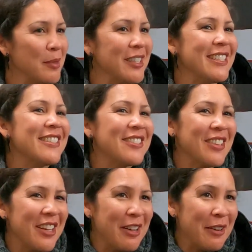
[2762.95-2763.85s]
But this
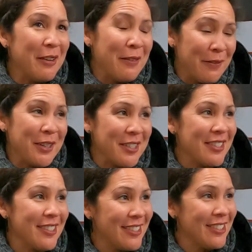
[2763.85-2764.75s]

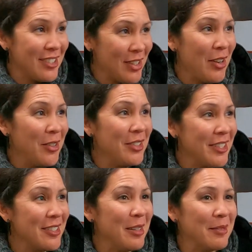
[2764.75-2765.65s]
first show
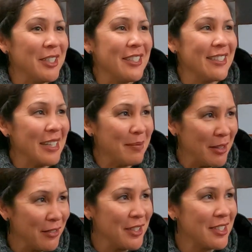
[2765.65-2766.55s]
this summer is like
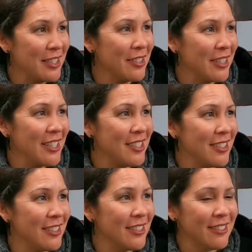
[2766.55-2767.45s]
my first
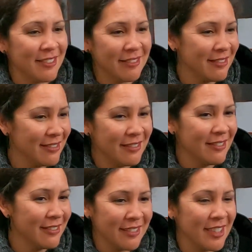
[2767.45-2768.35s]
curation
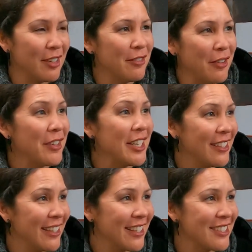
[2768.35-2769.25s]
of
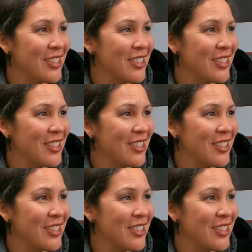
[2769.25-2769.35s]
anything.